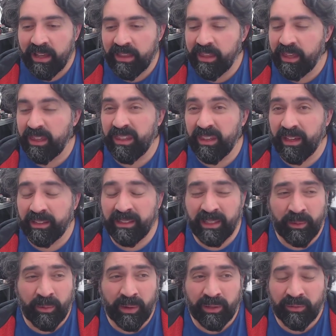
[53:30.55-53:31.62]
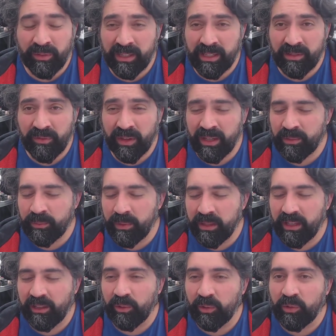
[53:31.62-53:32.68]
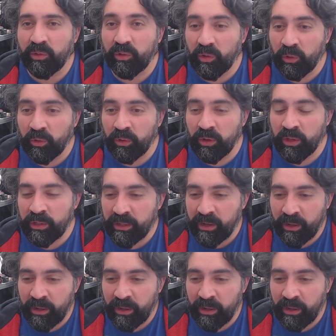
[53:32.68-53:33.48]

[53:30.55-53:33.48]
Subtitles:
They're 30 quid for these figures, but they look so good.